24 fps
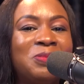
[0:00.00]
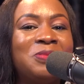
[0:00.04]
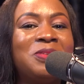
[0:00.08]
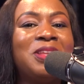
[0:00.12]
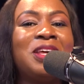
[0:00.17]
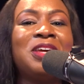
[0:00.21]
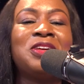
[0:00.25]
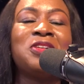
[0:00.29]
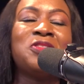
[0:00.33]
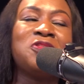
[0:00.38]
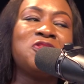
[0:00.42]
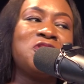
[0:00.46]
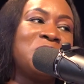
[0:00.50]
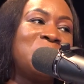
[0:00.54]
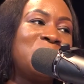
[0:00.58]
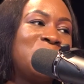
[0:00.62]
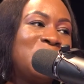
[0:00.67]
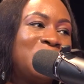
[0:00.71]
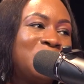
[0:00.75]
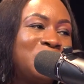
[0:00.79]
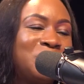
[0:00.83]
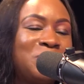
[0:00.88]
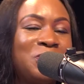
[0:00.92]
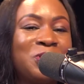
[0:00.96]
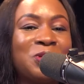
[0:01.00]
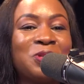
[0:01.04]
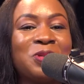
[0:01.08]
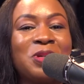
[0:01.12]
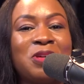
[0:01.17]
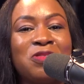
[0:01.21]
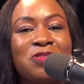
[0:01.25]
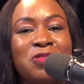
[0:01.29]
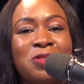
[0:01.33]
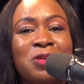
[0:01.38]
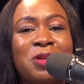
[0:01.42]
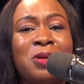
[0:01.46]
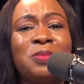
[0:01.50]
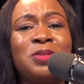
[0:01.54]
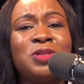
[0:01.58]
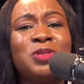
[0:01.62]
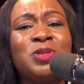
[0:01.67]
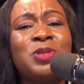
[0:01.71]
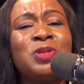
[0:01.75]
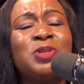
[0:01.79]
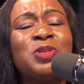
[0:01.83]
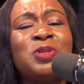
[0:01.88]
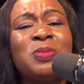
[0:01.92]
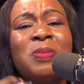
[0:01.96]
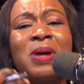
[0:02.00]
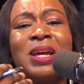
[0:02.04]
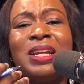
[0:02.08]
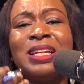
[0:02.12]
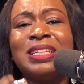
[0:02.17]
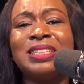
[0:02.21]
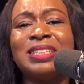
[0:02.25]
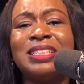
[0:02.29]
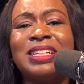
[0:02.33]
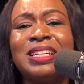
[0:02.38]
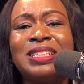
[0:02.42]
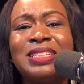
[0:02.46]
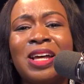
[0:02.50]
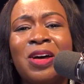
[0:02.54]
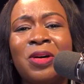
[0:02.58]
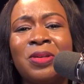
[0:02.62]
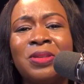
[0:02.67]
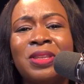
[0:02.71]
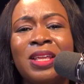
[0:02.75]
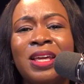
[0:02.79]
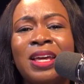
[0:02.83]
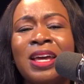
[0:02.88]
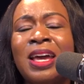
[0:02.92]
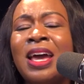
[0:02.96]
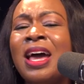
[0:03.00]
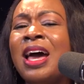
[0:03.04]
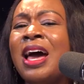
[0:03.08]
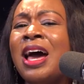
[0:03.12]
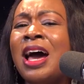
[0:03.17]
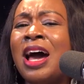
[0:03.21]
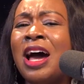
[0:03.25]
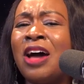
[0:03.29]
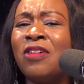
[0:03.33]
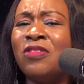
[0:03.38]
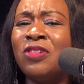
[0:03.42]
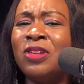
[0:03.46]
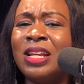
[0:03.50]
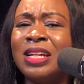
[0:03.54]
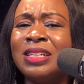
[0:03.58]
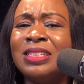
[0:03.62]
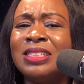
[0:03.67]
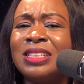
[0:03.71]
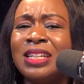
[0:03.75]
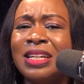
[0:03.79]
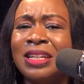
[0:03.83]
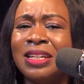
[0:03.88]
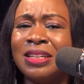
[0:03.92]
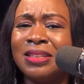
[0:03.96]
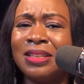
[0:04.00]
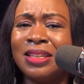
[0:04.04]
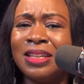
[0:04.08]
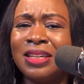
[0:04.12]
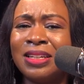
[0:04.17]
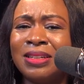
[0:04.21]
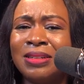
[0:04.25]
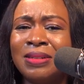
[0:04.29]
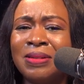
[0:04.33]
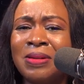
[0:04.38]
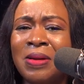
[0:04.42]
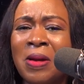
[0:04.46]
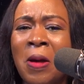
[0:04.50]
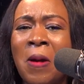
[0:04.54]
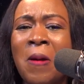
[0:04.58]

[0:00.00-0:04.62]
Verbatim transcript: Thank you very much, Doctor Folabi. So, to my listeners out there, have you learned anything?